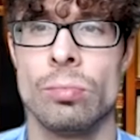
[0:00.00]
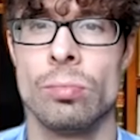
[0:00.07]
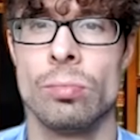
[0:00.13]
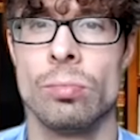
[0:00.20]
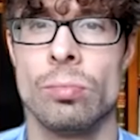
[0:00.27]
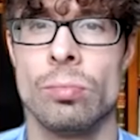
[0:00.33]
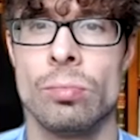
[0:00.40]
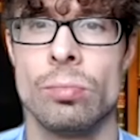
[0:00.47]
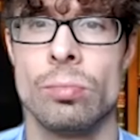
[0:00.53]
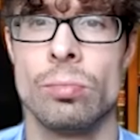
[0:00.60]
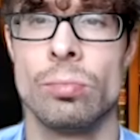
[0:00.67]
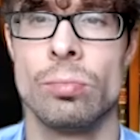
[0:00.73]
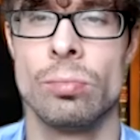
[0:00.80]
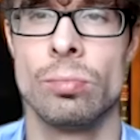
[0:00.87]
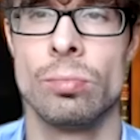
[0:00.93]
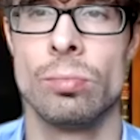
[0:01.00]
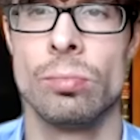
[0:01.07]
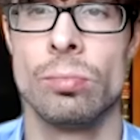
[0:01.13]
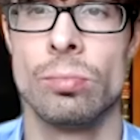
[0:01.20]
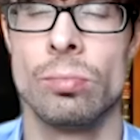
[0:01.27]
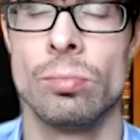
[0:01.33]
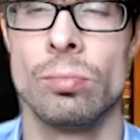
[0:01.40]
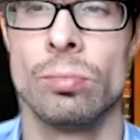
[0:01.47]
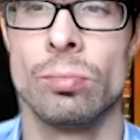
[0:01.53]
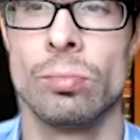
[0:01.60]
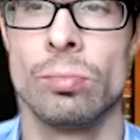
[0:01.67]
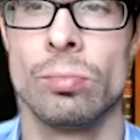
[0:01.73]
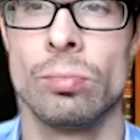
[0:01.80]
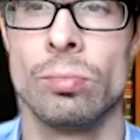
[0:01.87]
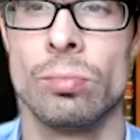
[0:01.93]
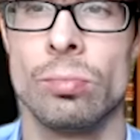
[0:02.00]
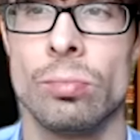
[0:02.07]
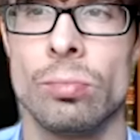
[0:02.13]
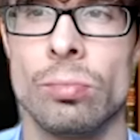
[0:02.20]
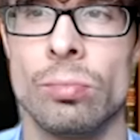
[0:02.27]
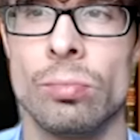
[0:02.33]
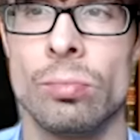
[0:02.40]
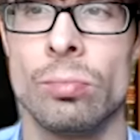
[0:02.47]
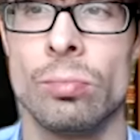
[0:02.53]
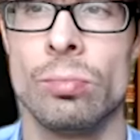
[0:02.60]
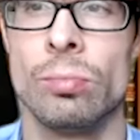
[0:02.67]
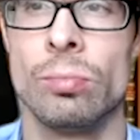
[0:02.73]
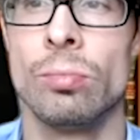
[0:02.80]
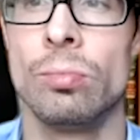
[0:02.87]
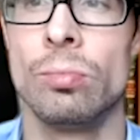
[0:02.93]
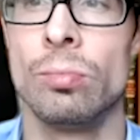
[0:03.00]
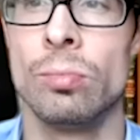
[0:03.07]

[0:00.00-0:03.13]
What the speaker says: This person isn't speaking.